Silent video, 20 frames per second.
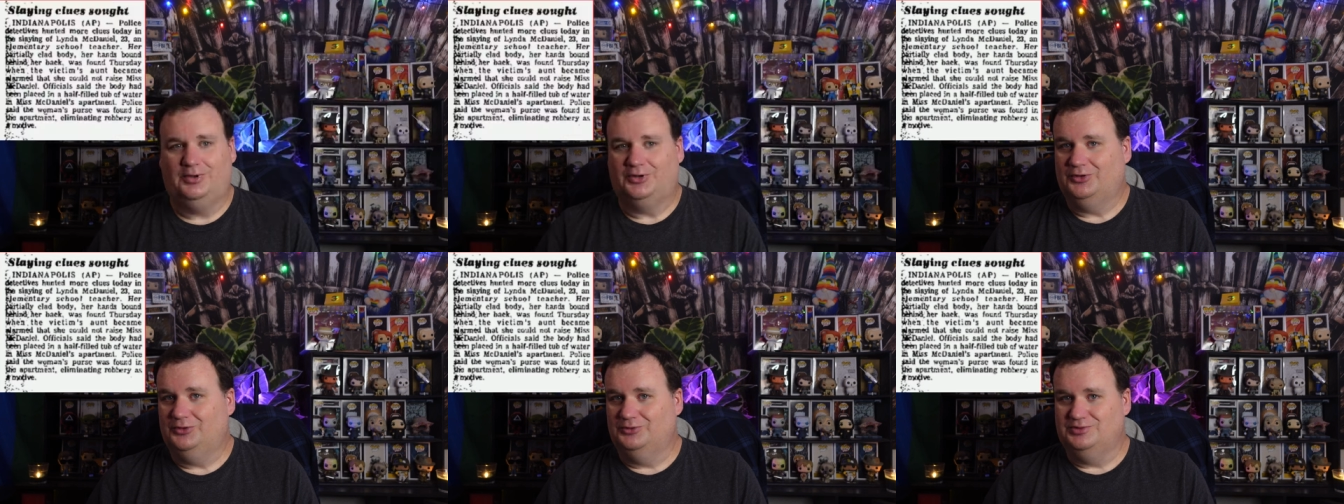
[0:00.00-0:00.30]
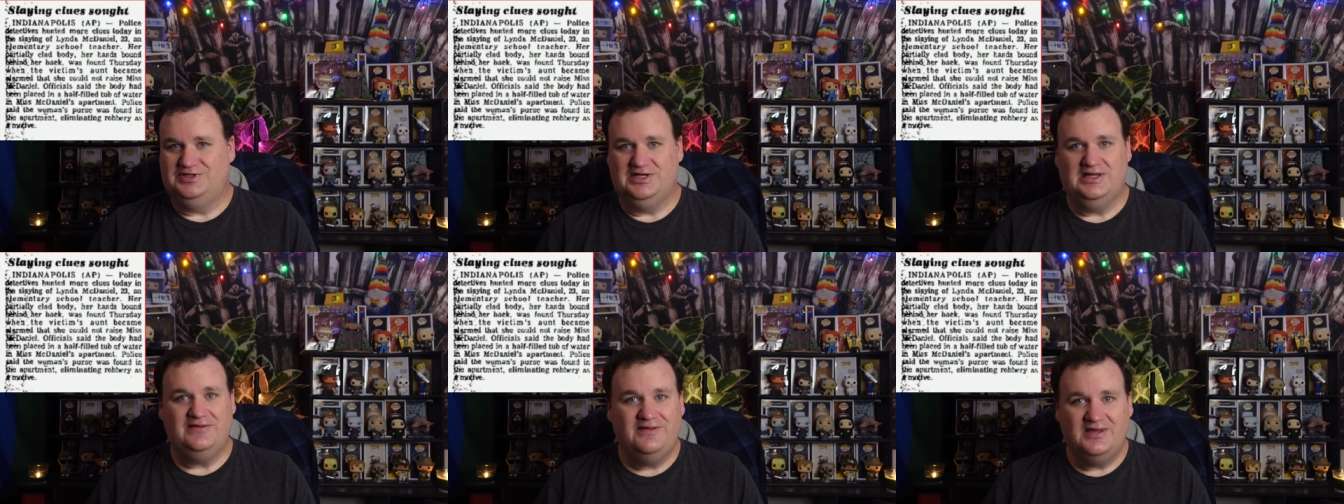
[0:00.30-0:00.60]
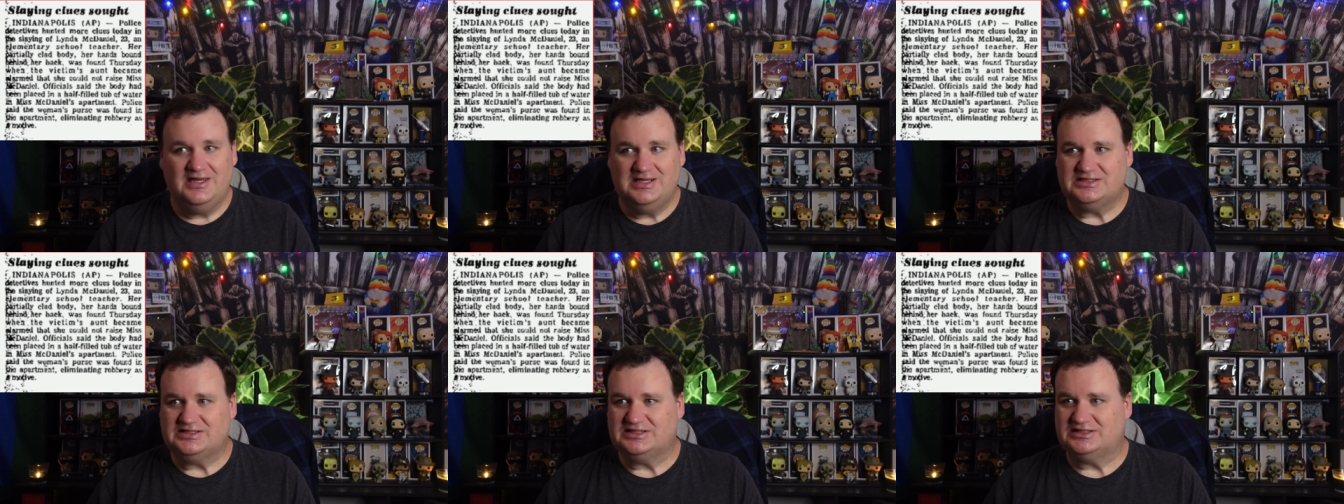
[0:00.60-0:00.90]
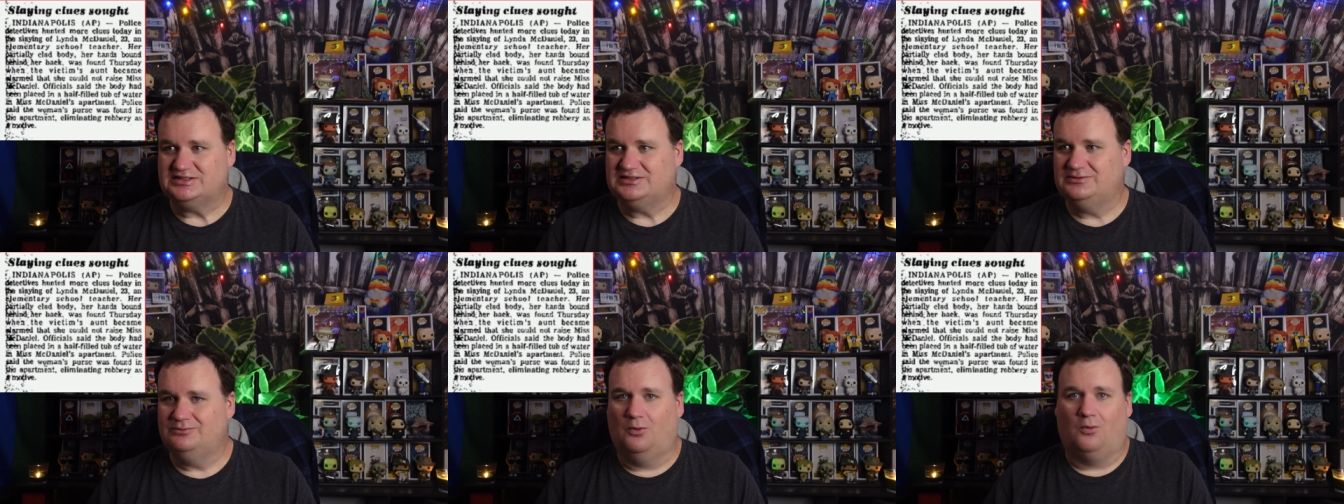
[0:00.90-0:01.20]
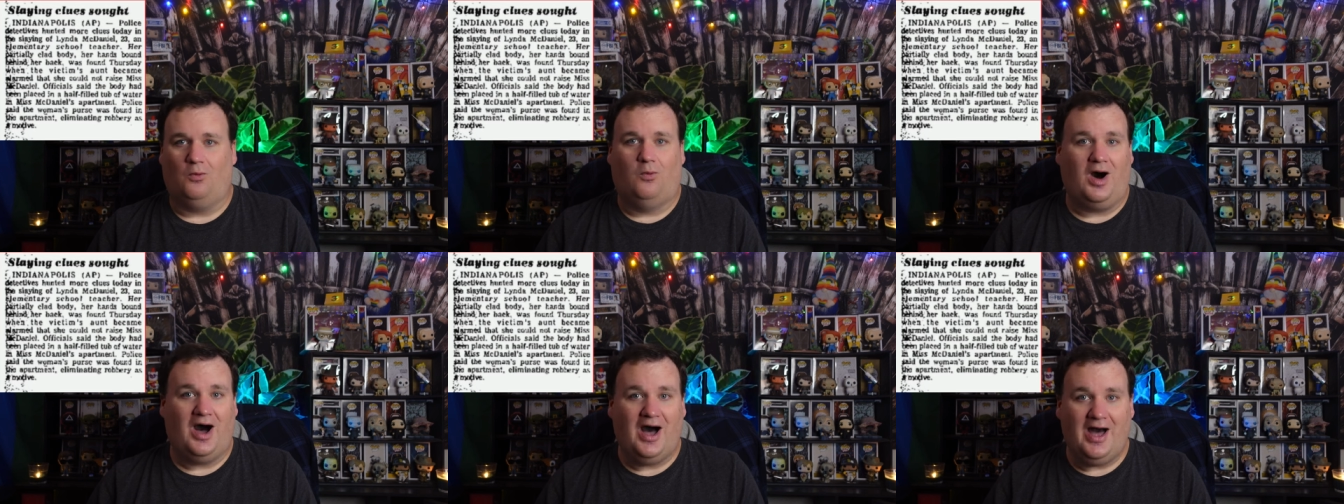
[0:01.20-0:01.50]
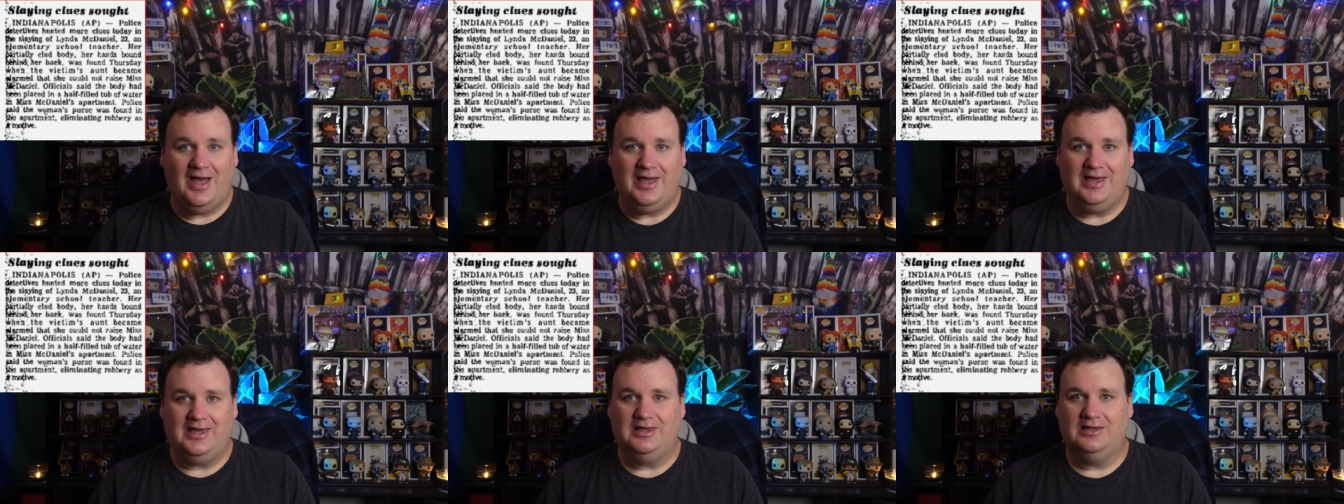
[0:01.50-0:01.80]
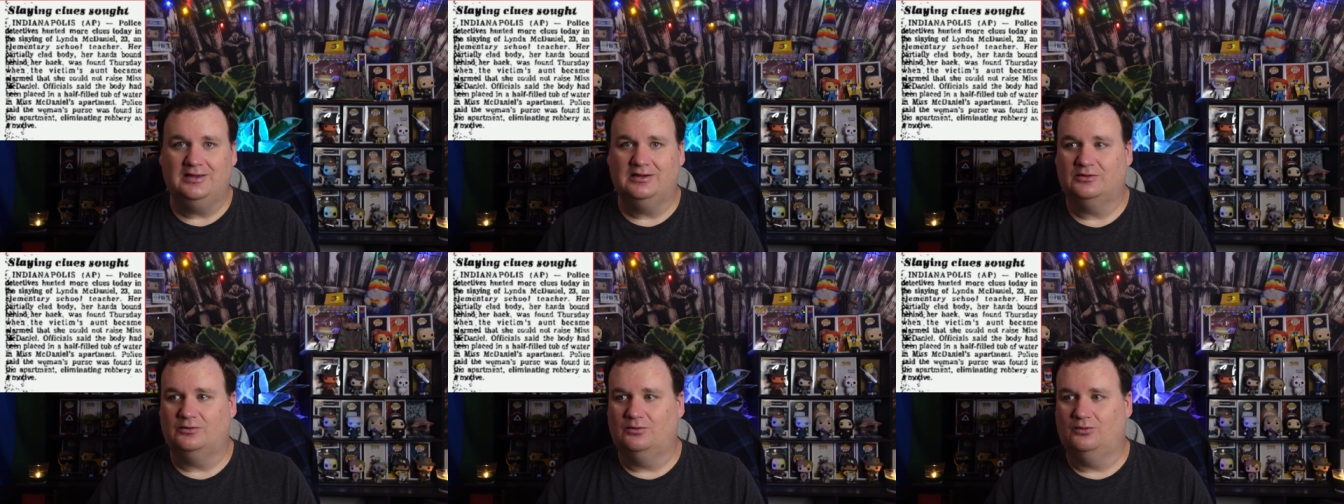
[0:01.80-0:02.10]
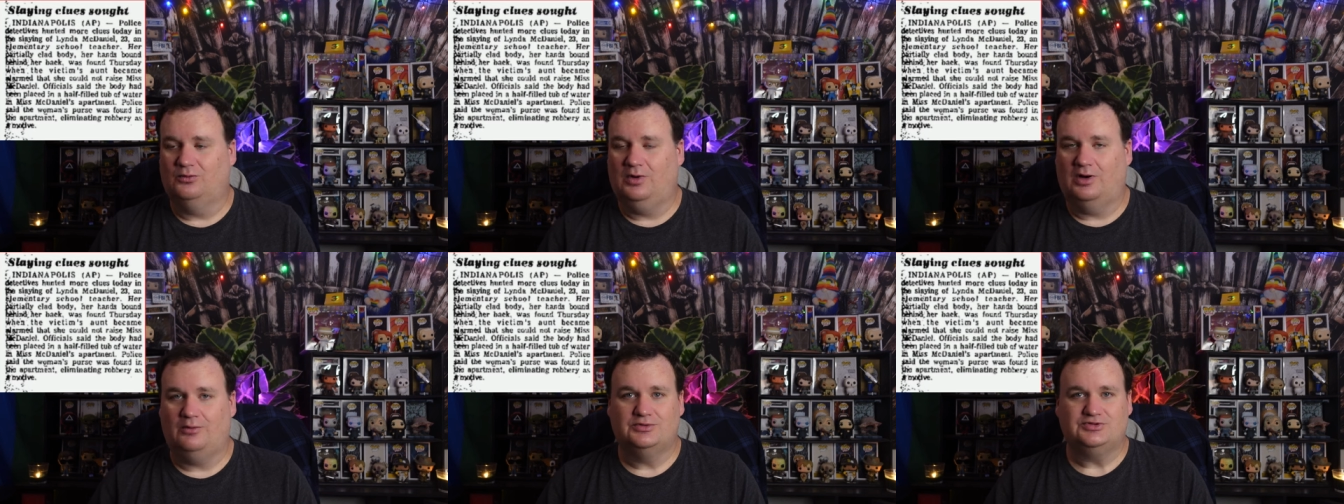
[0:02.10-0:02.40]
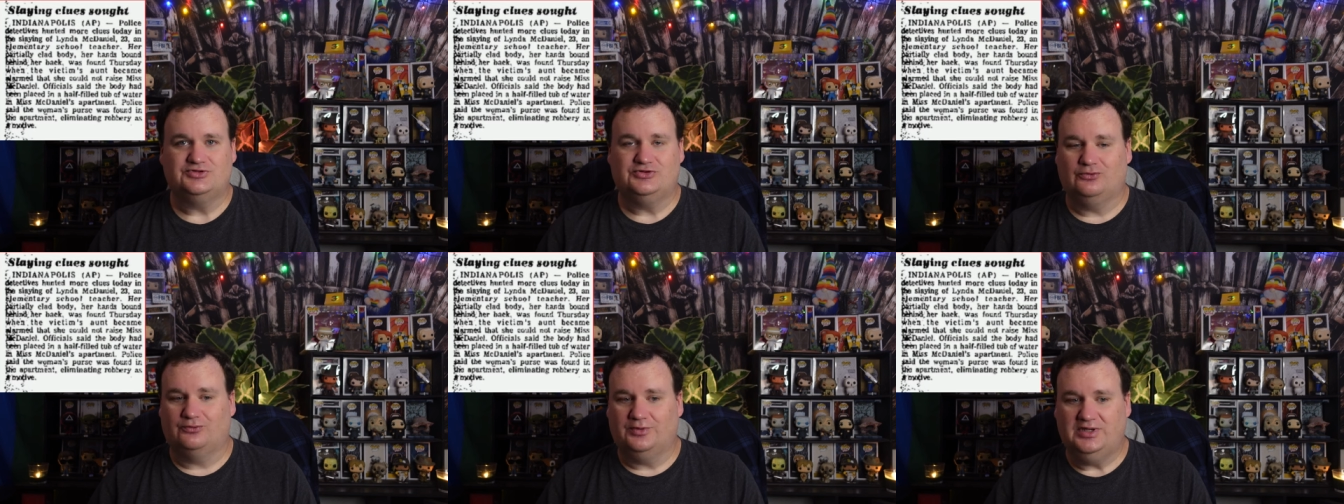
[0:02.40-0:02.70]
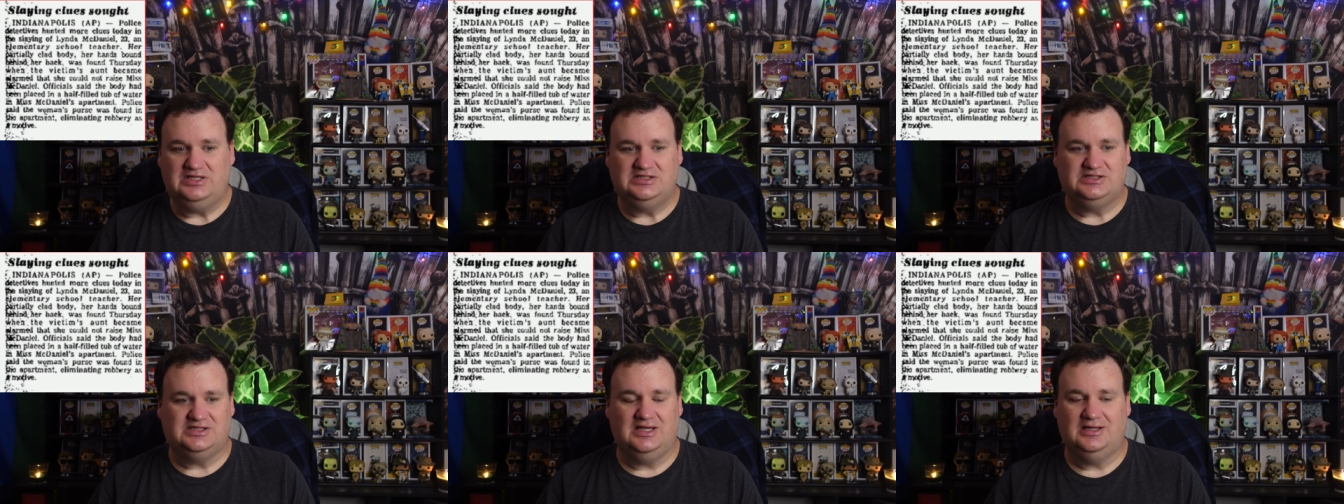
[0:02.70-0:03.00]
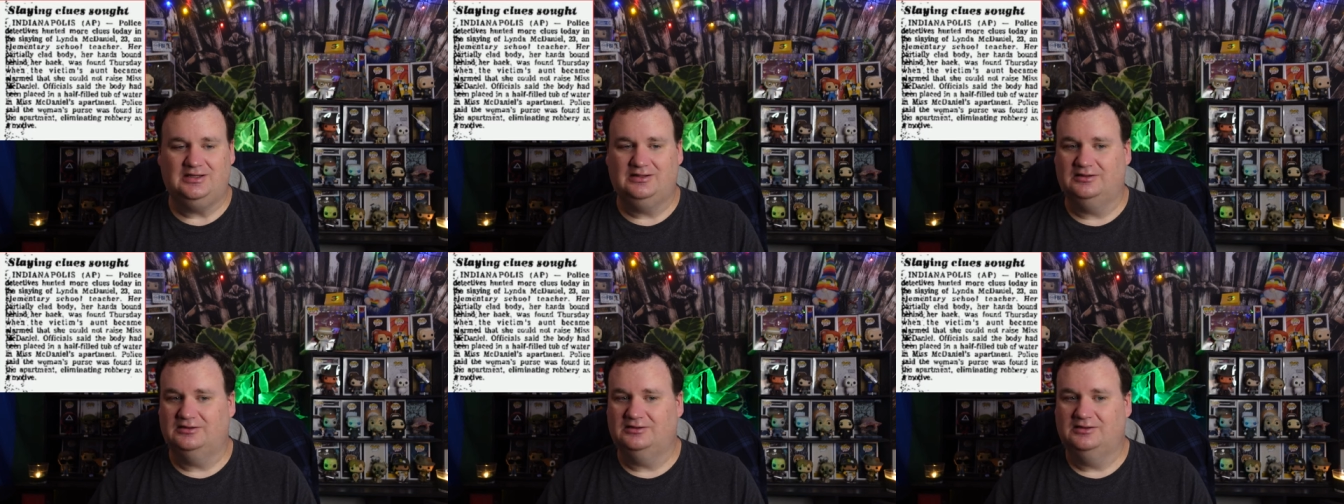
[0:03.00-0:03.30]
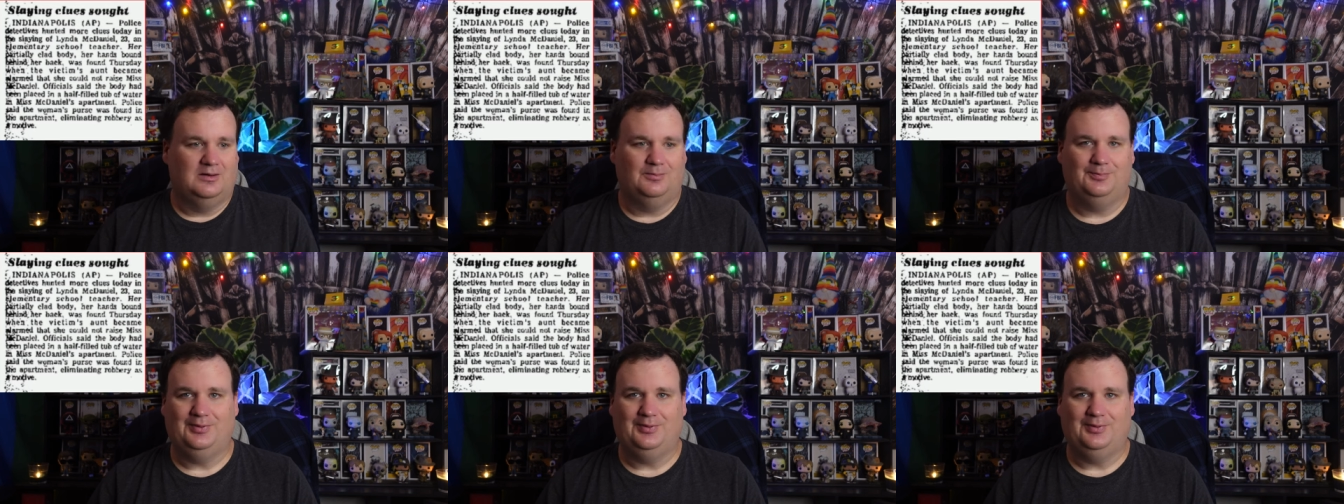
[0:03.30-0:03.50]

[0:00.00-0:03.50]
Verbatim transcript: But who did this? why, what was the reason.